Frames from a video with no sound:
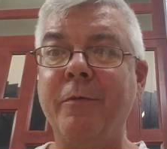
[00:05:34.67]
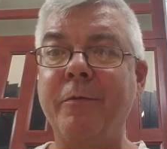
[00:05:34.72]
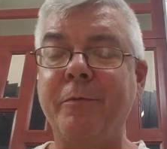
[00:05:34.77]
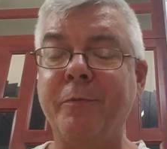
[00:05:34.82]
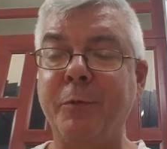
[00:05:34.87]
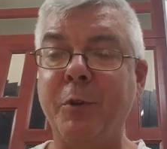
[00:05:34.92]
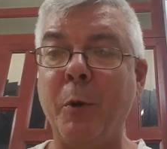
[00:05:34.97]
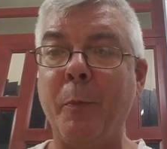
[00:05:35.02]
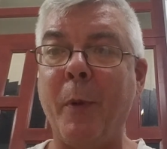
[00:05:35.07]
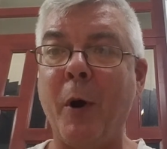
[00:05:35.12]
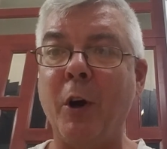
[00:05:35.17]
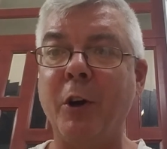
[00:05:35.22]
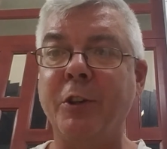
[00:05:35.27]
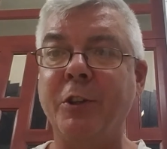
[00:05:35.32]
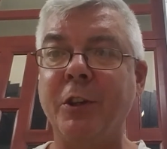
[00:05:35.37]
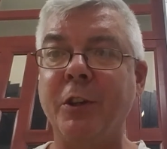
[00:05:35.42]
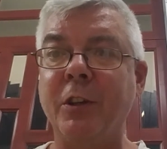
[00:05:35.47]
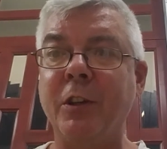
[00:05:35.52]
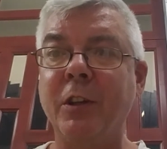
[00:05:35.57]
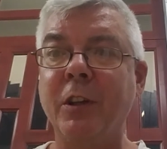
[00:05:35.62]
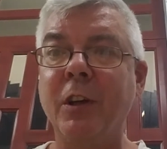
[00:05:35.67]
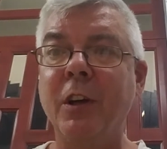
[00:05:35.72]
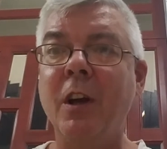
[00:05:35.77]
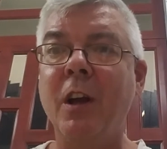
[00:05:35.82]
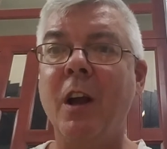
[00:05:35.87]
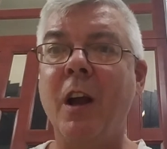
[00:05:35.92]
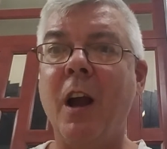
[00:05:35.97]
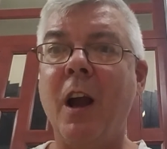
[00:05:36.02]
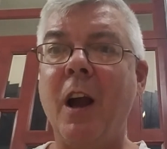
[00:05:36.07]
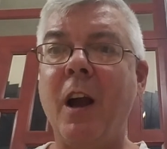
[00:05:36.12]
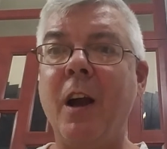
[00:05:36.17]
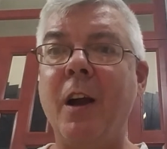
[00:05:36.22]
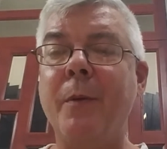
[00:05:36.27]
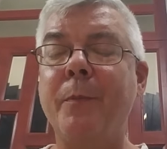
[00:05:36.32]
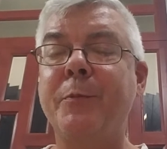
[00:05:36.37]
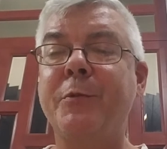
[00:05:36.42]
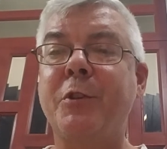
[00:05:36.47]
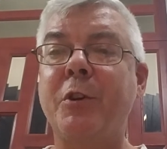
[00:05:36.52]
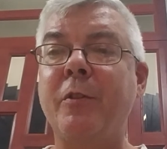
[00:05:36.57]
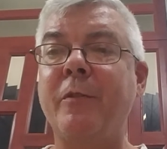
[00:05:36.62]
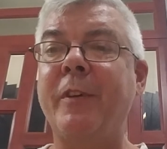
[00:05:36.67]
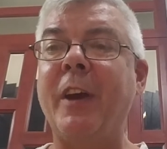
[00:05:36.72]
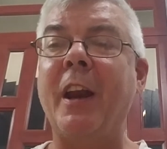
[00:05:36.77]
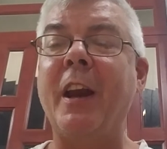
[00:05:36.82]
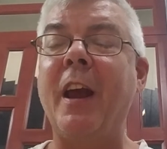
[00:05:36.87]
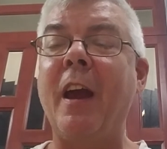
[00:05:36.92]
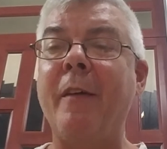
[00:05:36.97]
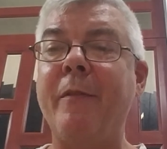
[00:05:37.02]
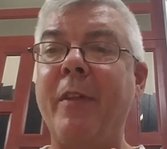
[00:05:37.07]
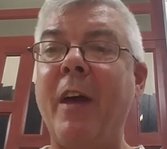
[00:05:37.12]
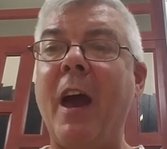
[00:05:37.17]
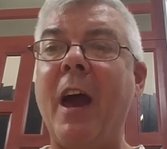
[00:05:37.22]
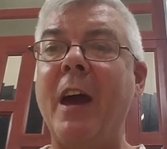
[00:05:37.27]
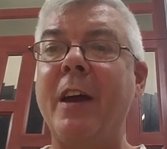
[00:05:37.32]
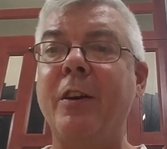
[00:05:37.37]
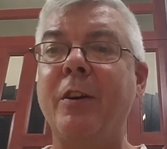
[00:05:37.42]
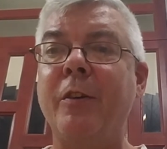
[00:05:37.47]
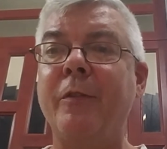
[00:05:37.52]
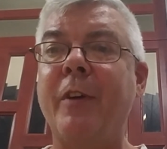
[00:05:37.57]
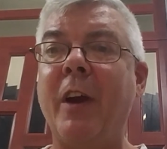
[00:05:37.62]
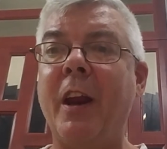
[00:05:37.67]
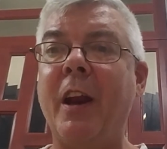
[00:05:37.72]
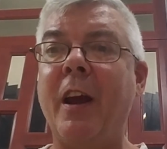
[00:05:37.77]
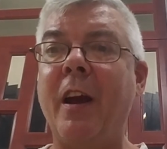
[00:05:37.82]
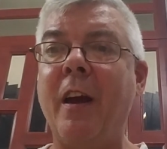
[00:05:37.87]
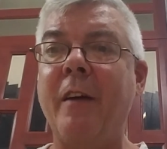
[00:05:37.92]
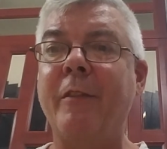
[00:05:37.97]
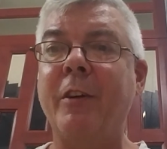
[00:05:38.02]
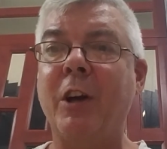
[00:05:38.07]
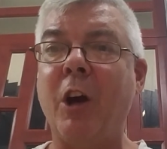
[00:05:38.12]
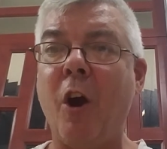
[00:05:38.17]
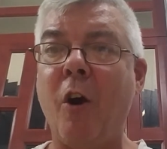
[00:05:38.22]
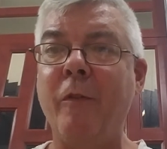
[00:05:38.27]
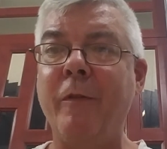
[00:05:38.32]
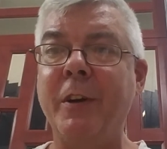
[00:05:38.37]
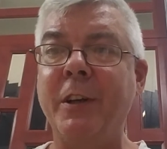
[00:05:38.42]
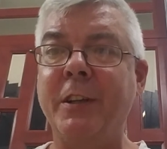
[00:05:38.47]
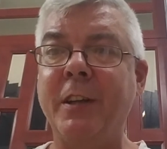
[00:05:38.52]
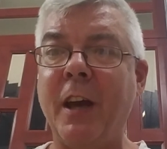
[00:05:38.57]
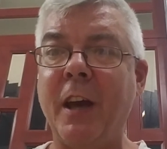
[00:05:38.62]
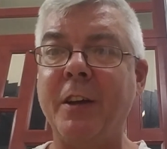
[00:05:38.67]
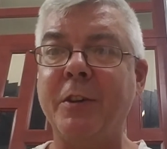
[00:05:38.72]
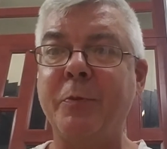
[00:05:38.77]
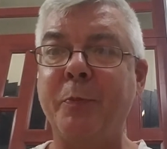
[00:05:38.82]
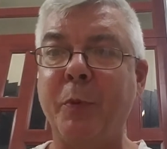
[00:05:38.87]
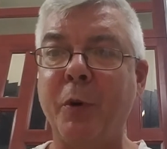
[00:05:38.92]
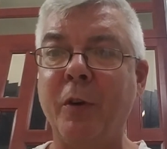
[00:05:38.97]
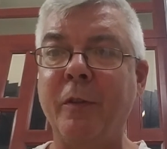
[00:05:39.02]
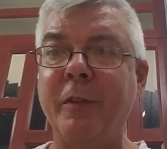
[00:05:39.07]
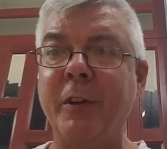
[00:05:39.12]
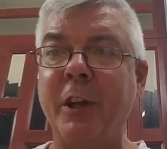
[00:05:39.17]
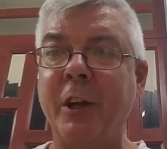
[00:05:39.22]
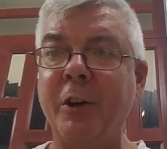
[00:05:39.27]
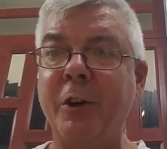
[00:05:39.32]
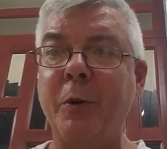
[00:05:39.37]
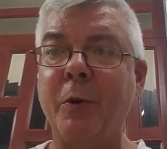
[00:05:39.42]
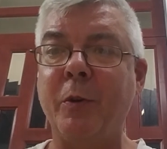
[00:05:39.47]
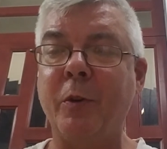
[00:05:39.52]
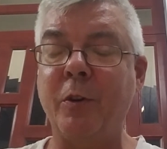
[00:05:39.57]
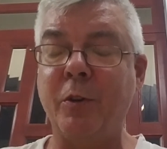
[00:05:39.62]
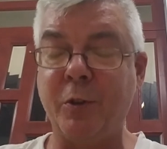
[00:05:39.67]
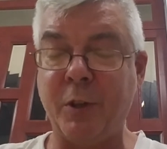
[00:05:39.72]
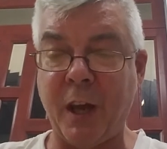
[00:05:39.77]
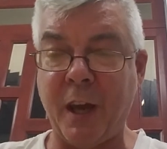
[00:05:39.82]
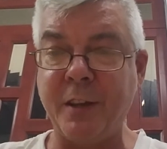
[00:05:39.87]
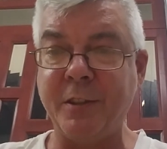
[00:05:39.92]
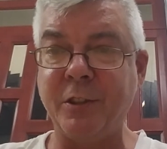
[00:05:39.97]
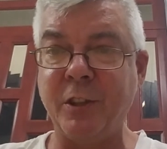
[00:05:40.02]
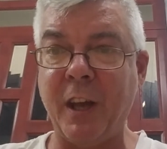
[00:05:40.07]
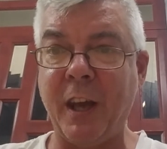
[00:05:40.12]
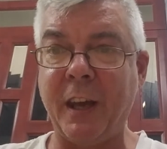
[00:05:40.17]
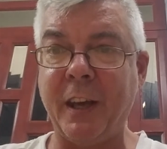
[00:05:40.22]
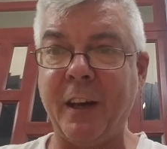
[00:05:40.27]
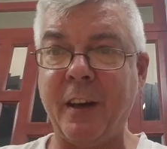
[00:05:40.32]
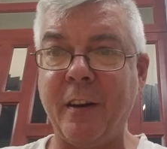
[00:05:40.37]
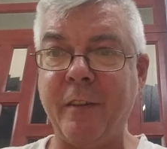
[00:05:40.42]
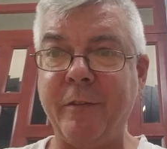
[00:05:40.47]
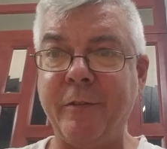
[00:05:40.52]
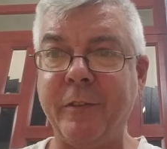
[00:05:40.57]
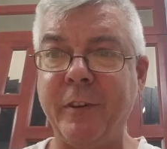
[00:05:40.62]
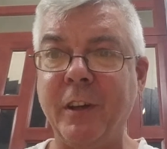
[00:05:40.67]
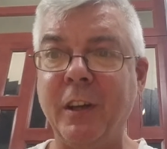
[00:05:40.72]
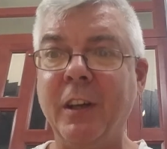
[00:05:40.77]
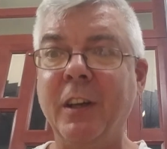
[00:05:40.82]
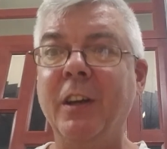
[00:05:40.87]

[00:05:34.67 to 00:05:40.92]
departure. So you've got to have that. You've got to have a COVID test proving that you test negative.